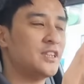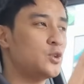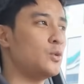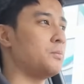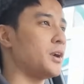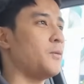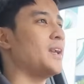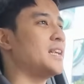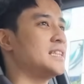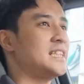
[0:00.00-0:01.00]
is super
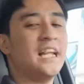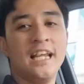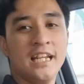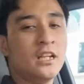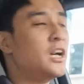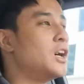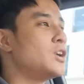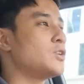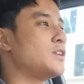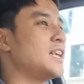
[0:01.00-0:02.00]
quick still in
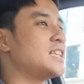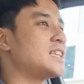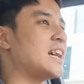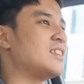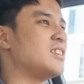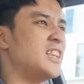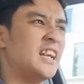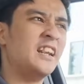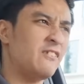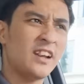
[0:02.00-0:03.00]
today's standards.
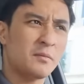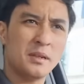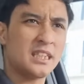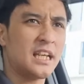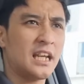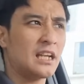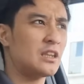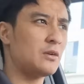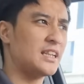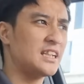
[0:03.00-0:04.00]
And if not mistaken
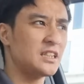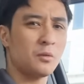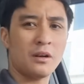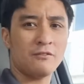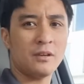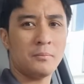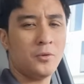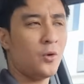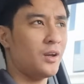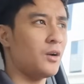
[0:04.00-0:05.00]
too, I think it's one of the
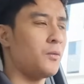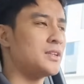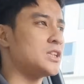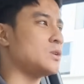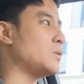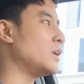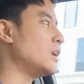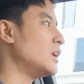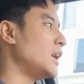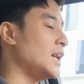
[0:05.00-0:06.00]
quicker ones too
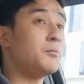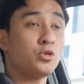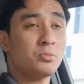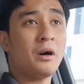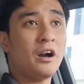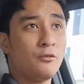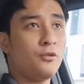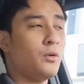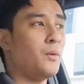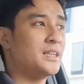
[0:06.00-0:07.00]
and most
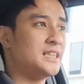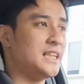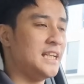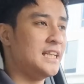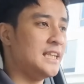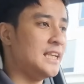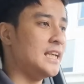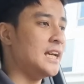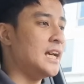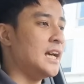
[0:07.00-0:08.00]
powerful ones in
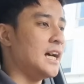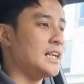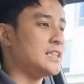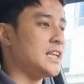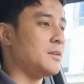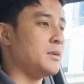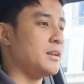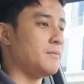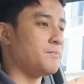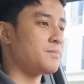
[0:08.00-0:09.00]
the
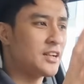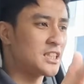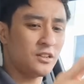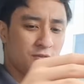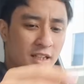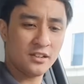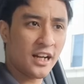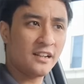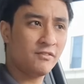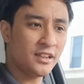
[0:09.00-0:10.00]
segment. Rest of the
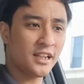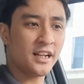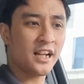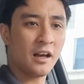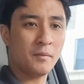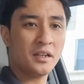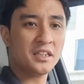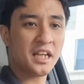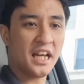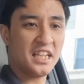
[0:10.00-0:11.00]
driving
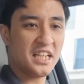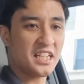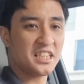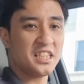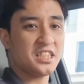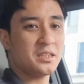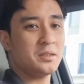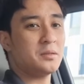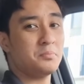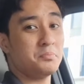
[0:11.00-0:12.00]
dynamics, I guess
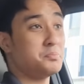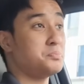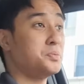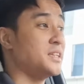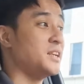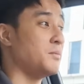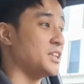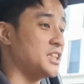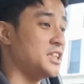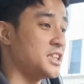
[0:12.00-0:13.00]
it's pretty
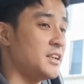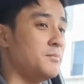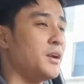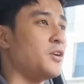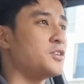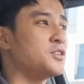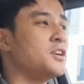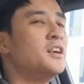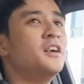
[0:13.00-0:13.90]
much the same because